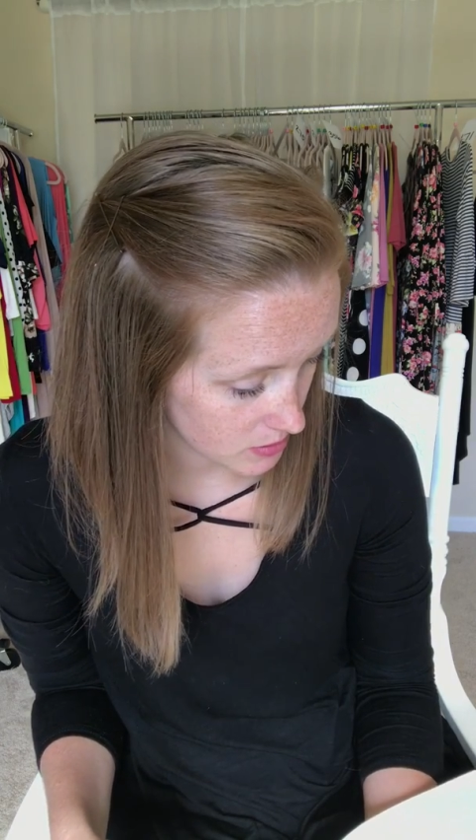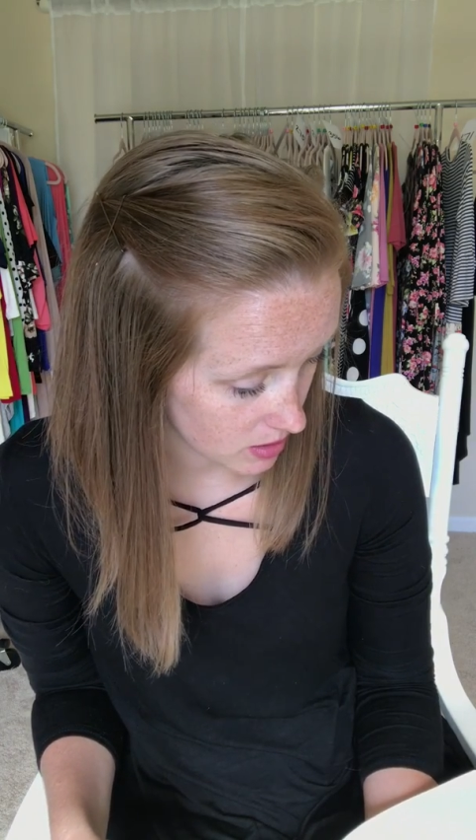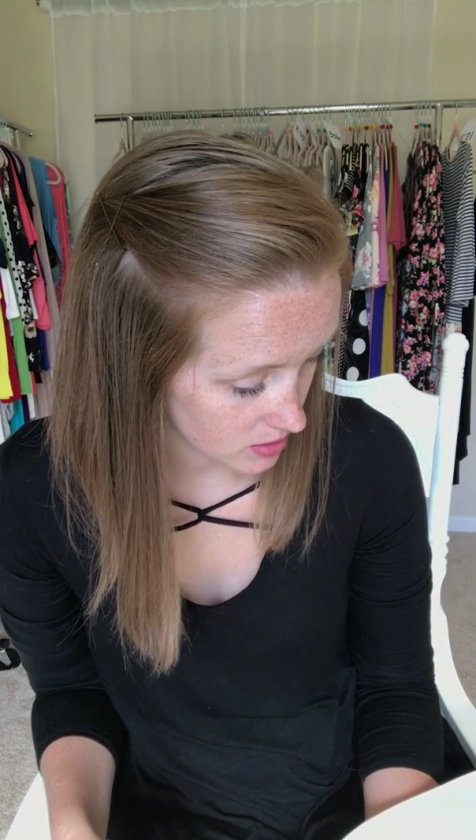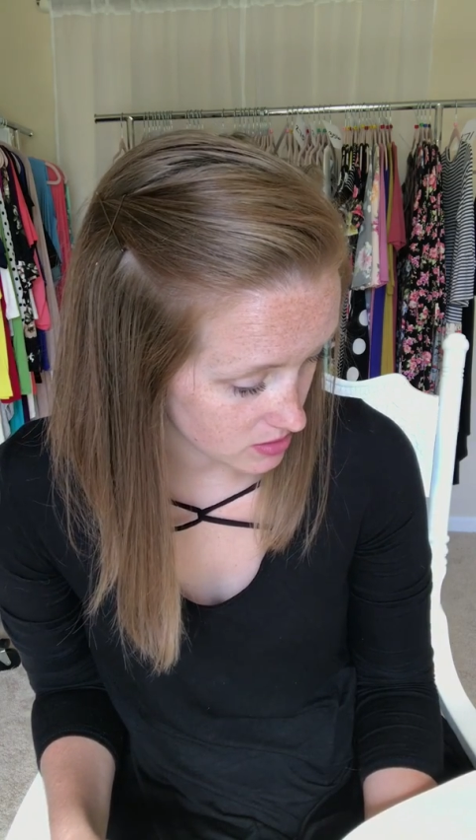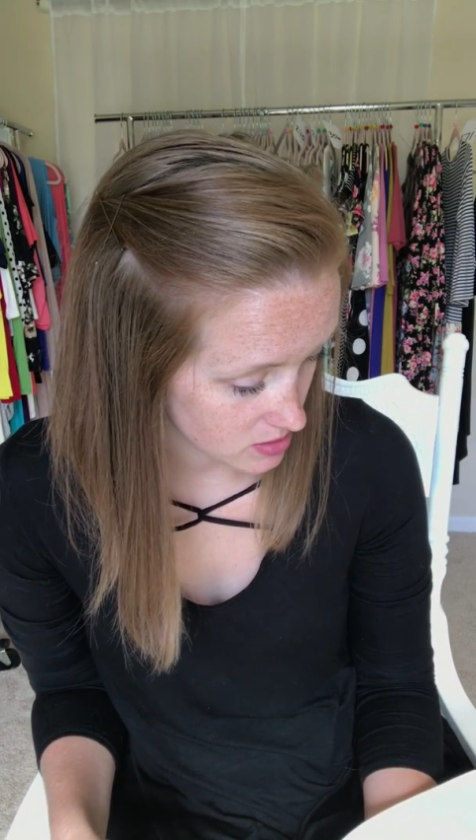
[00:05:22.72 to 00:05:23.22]

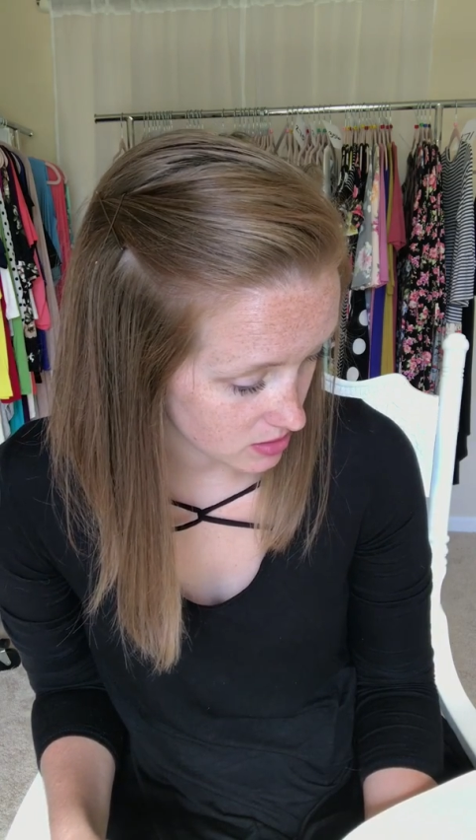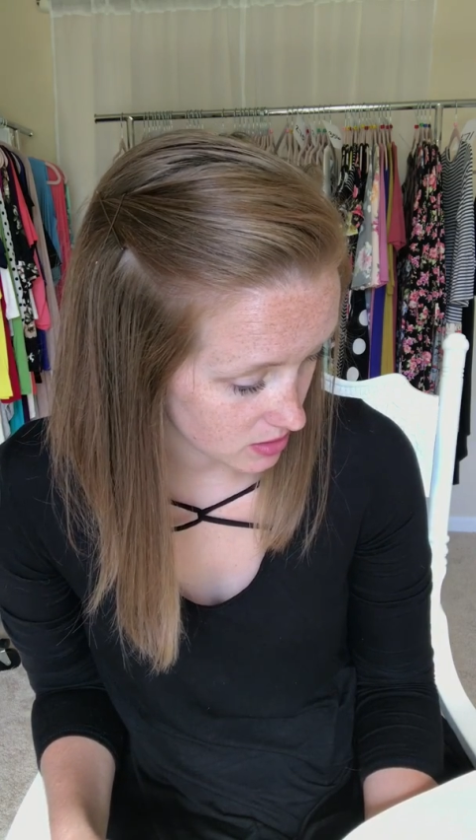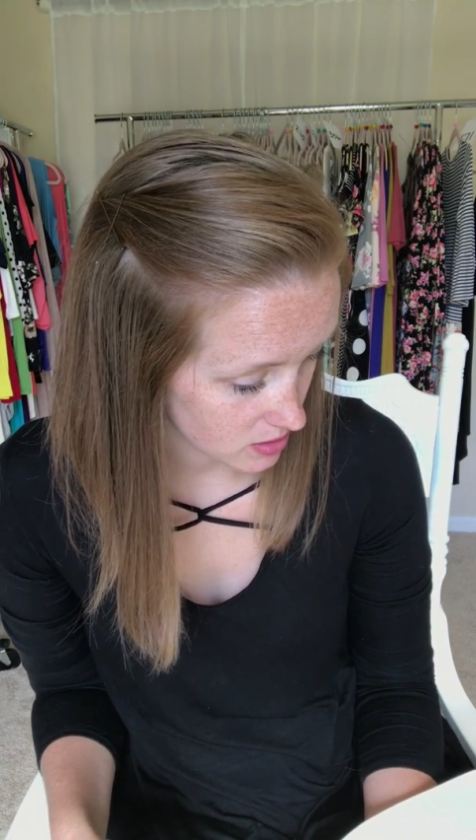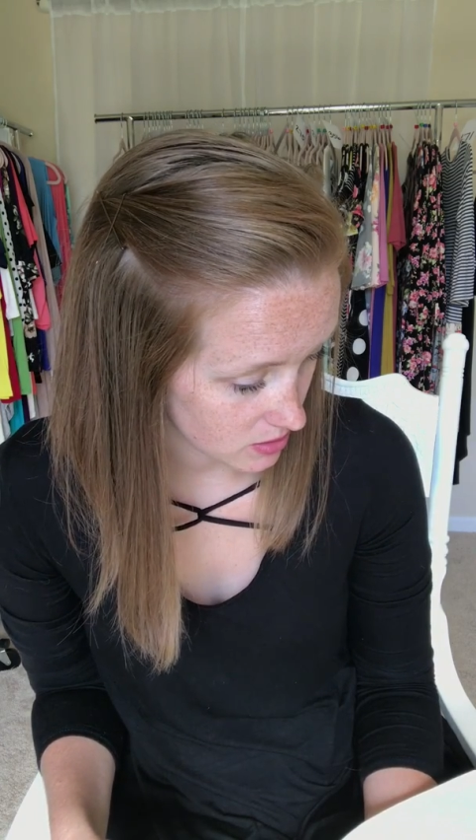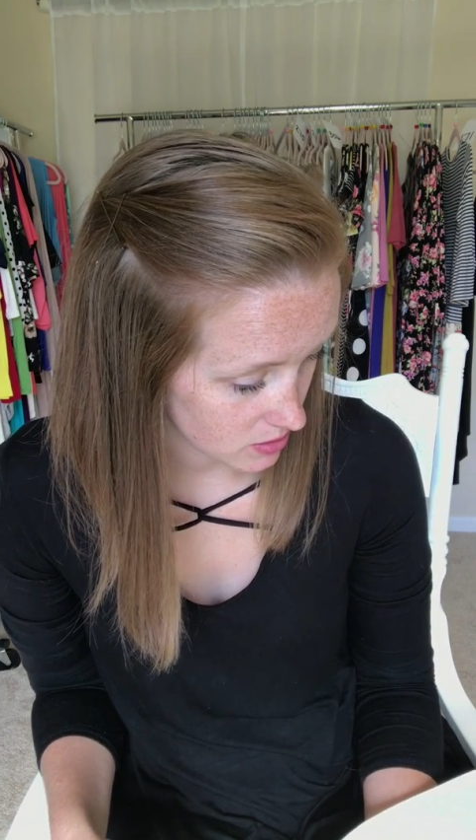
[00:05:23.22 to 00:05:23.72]

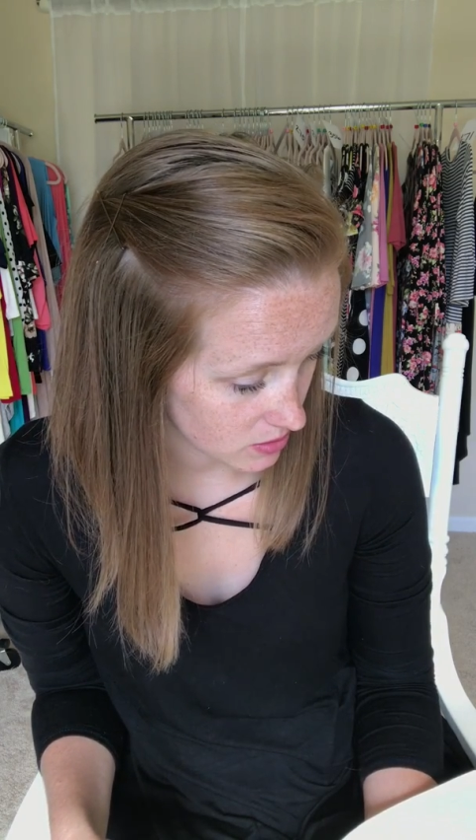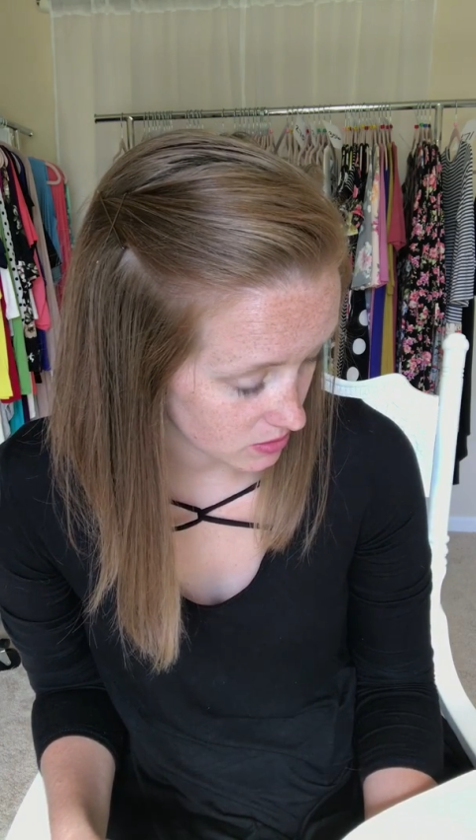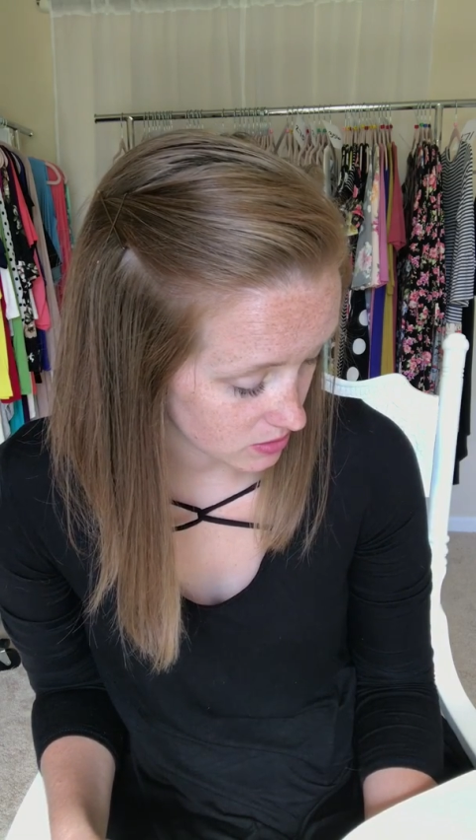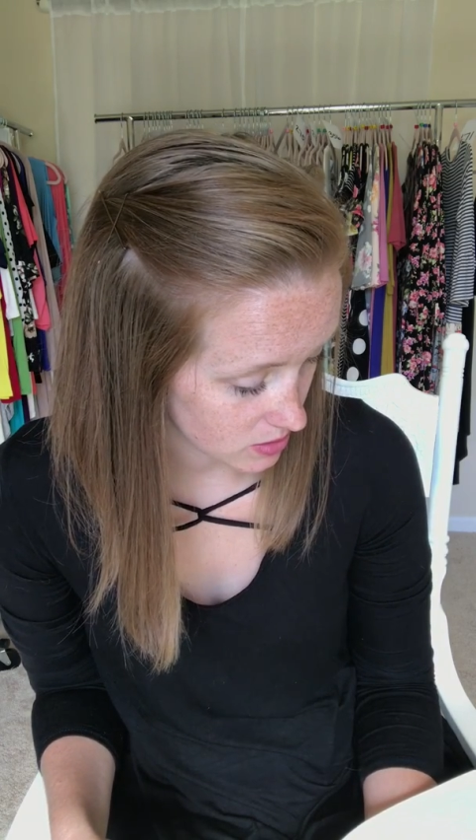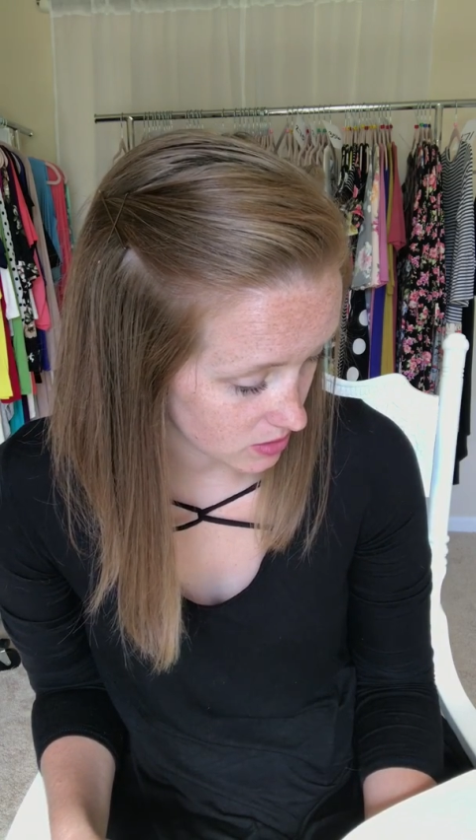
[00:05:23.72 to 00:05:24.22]
Also,
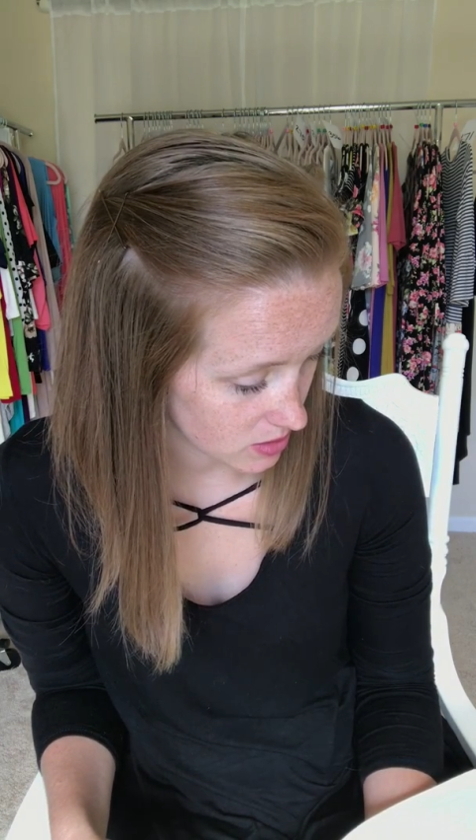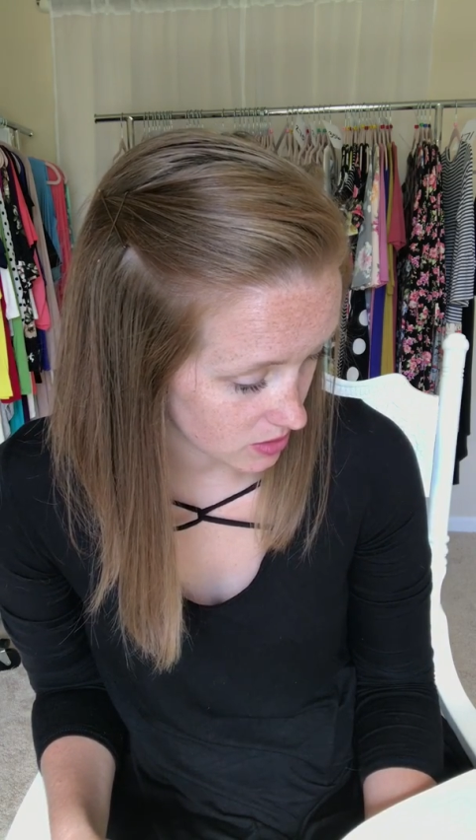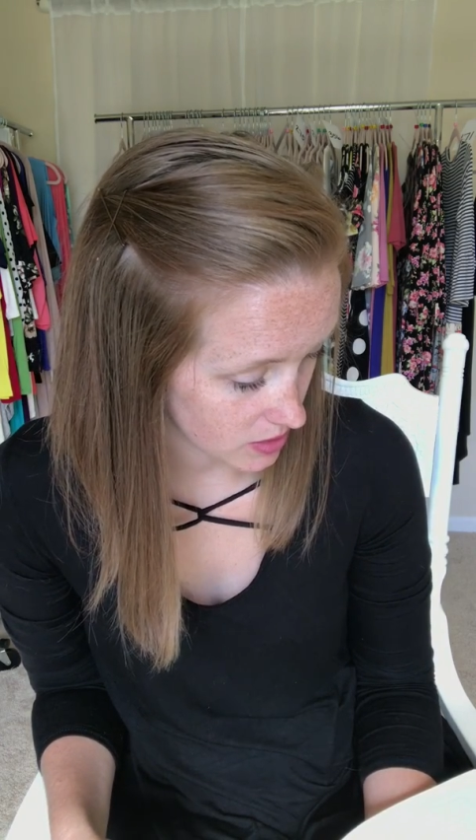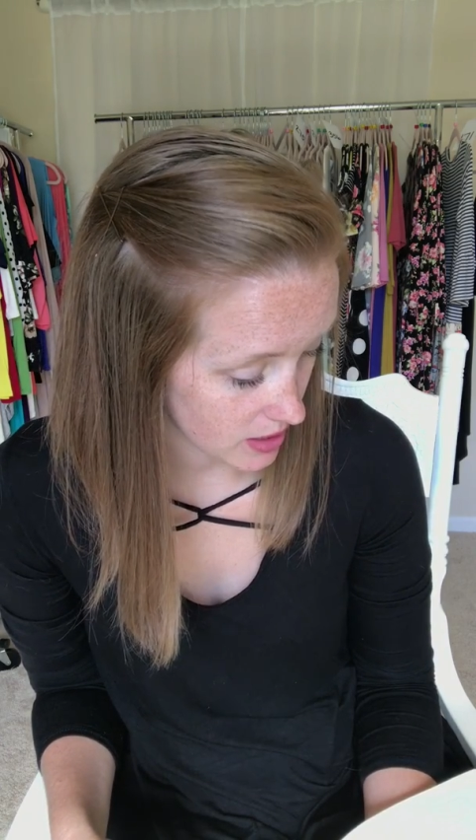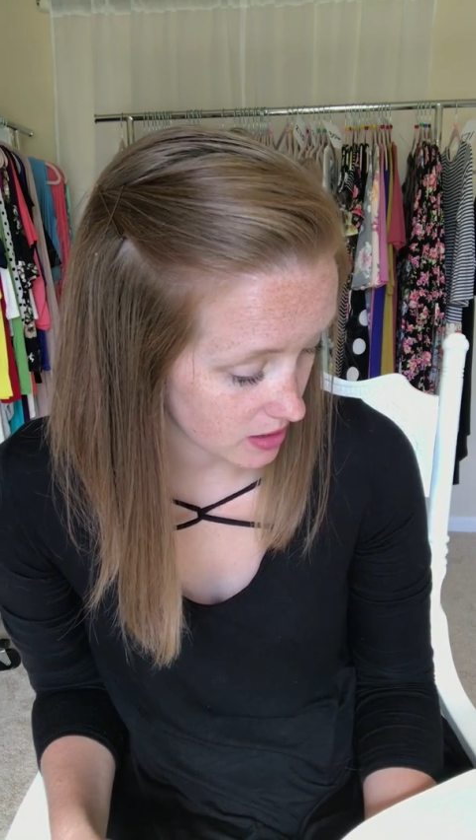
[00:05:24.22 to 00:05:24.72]

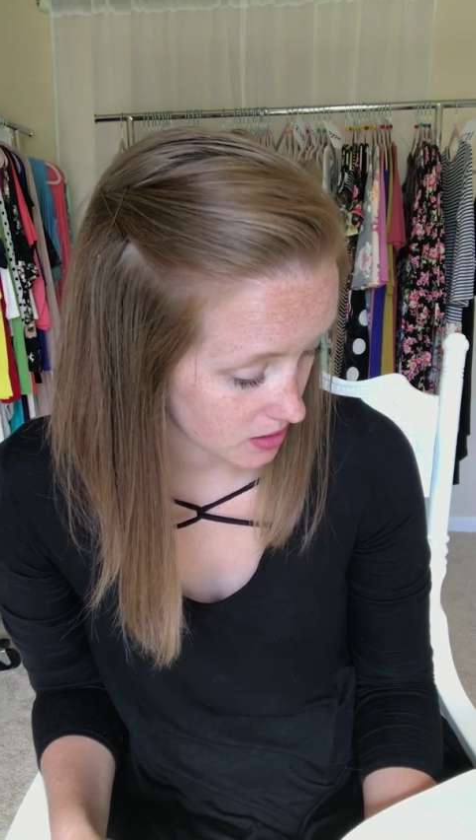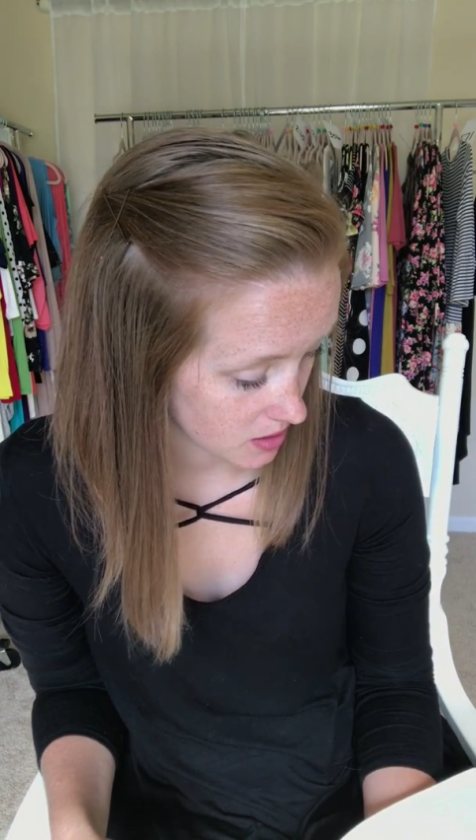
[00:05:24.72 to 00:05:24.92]
okay.